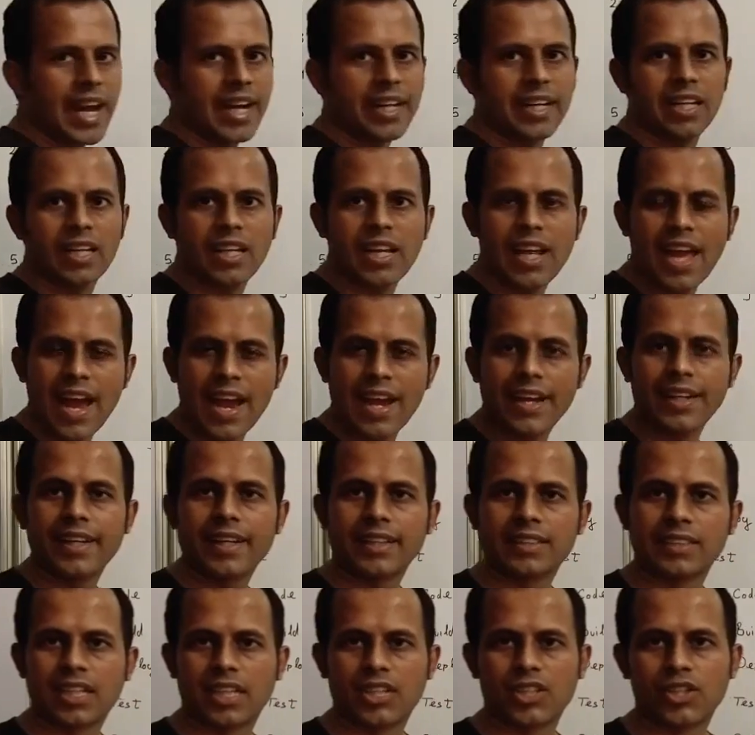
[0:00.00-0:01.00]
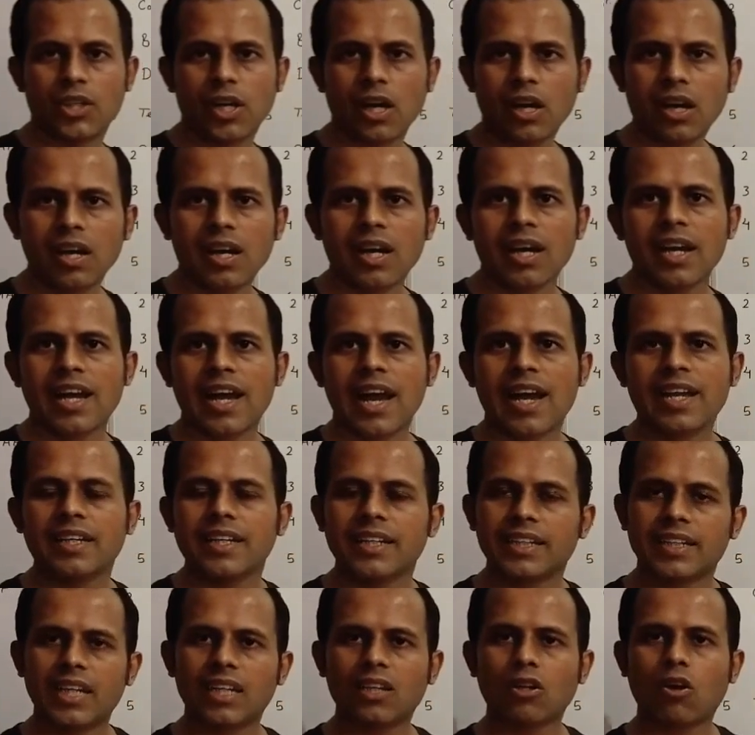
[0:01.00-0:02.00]
Gradle, and etc. And
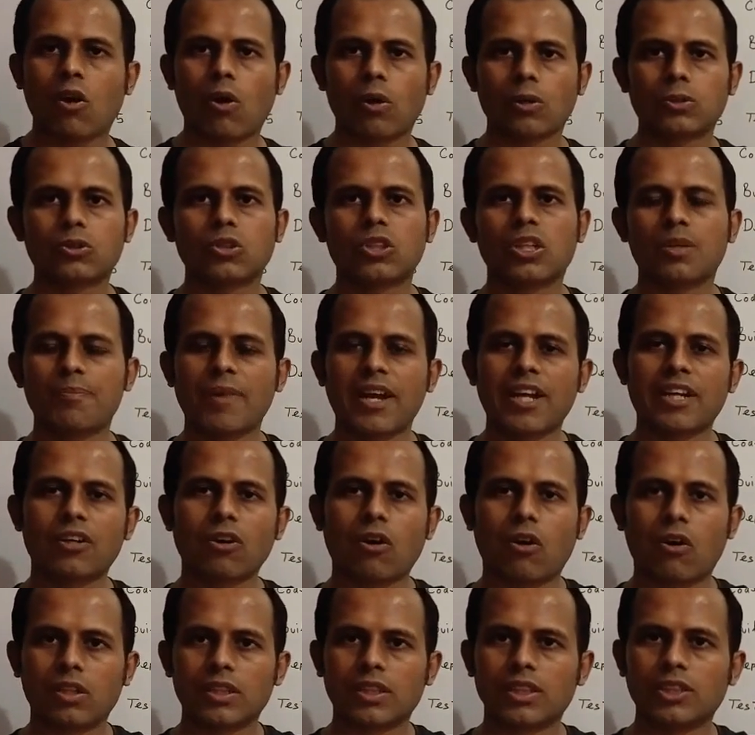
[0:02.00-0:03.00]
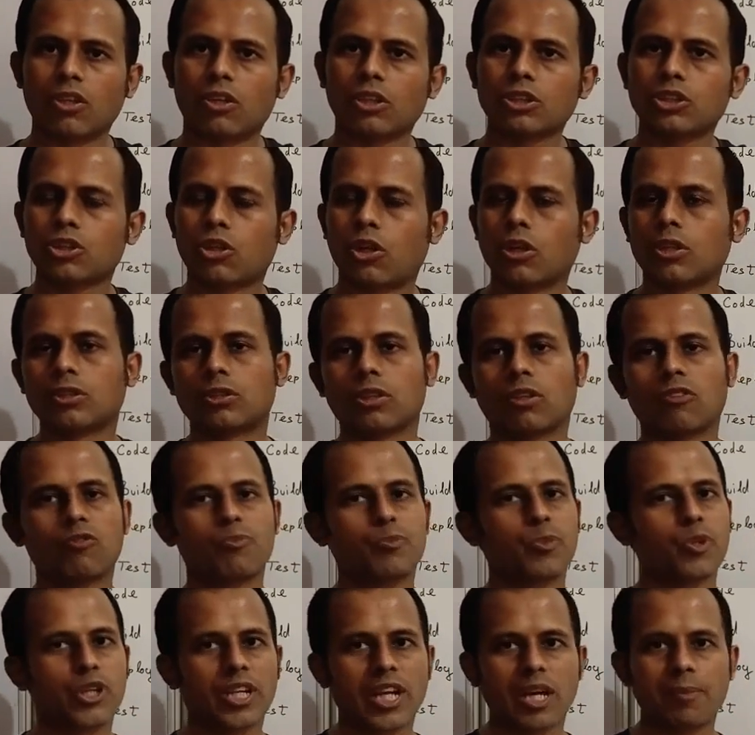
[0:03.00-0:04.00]
it can also depend on your choice
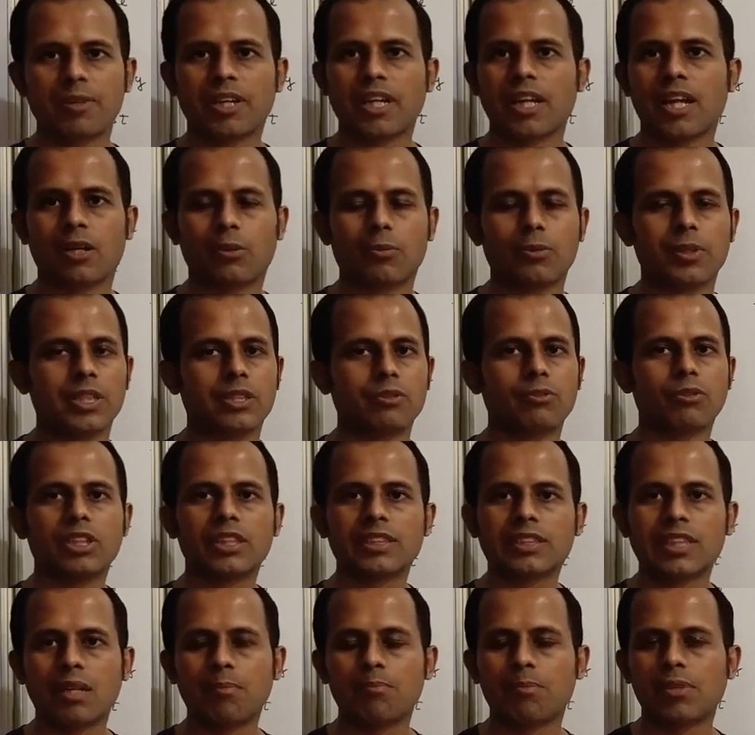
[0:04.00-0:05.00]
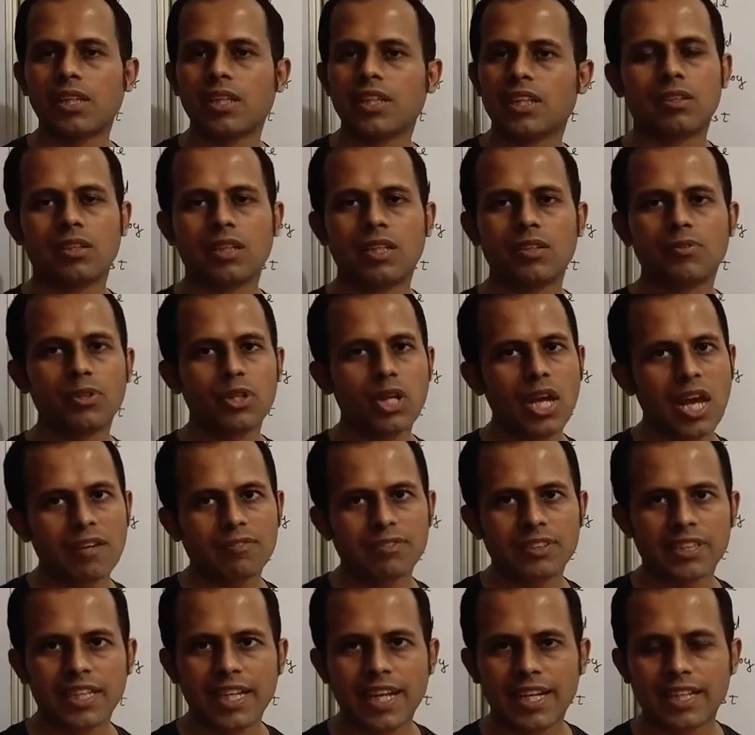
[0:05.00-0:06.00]
of programming language. For example, if you
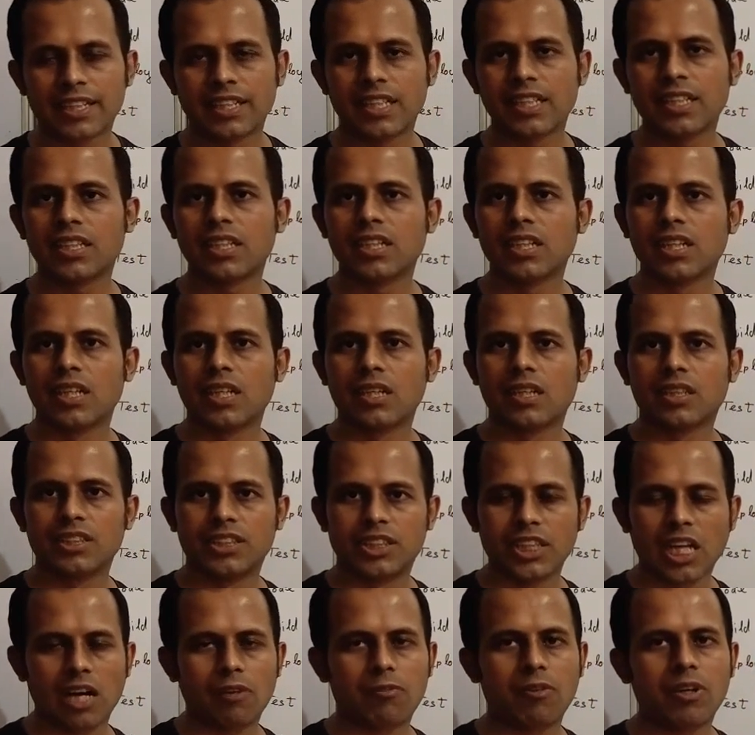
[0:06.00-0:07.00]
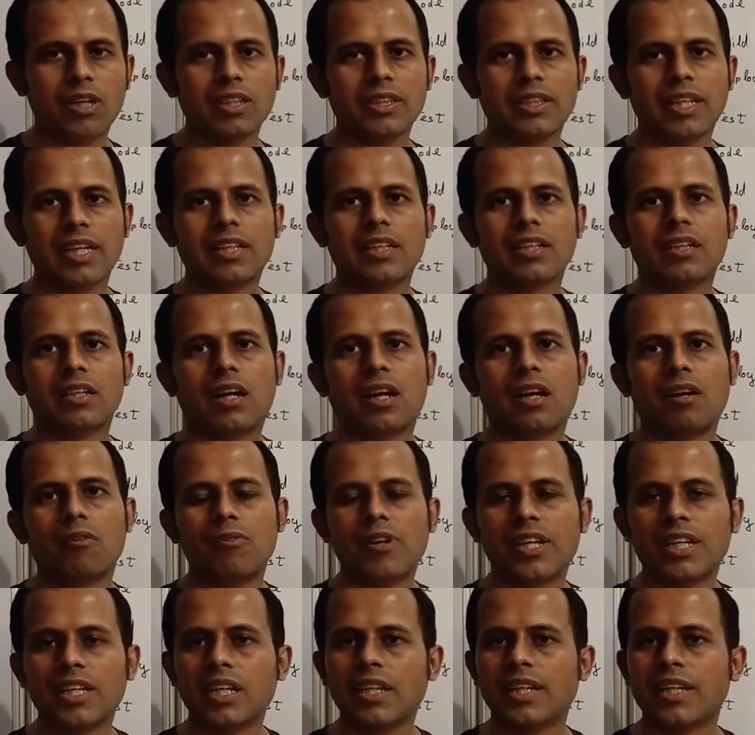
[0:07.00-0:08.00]
have selected Java, then a
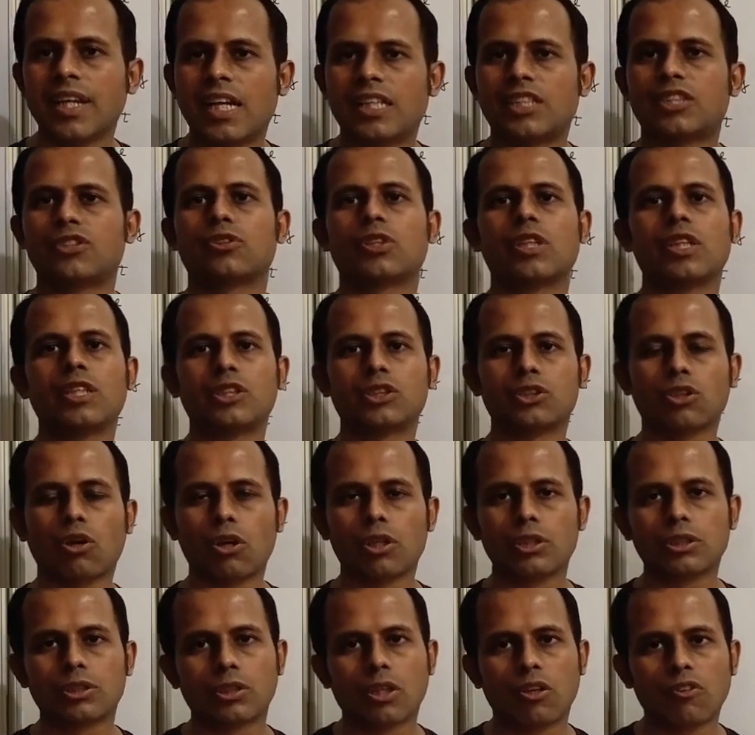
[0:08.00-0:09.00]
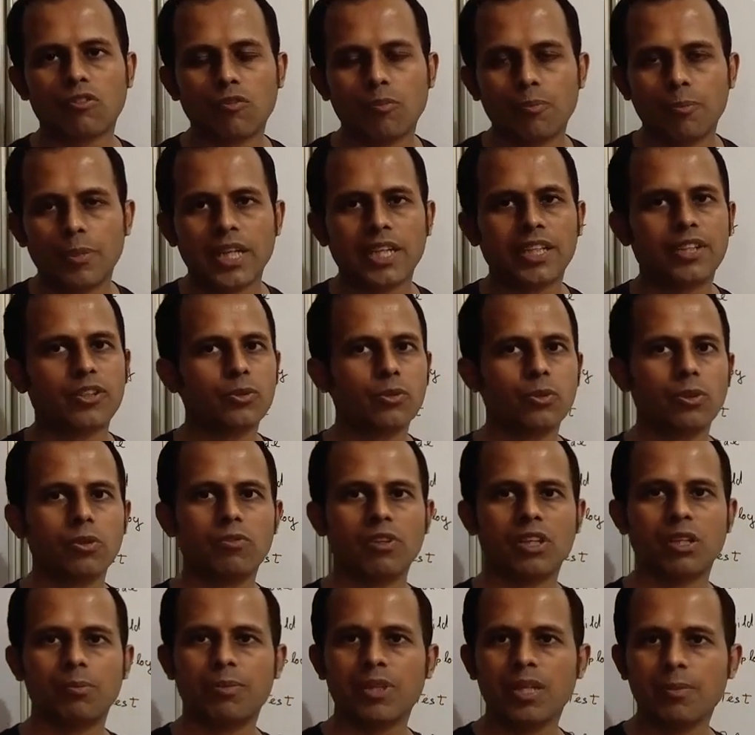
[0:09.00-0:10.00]
very natural choice of build tool
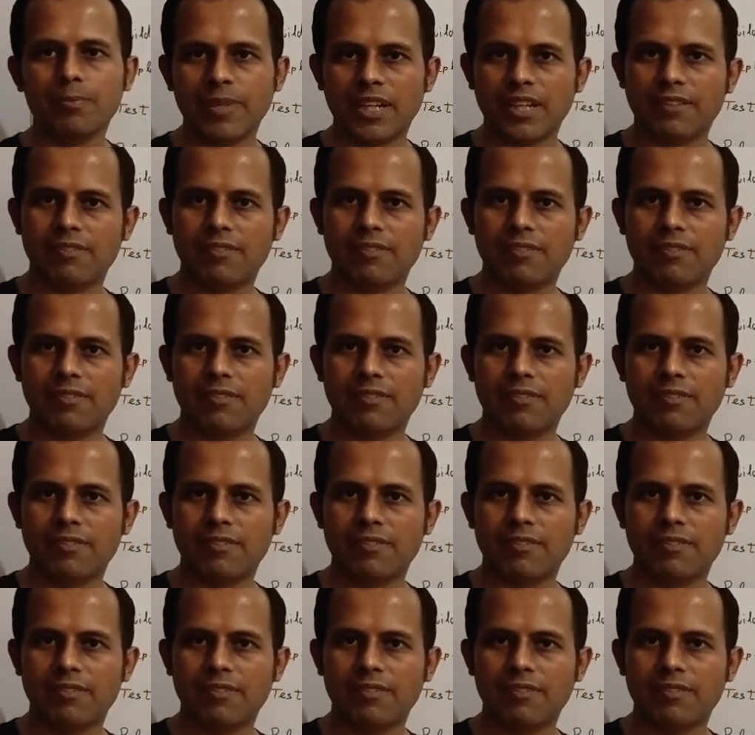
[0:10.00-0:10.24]
will be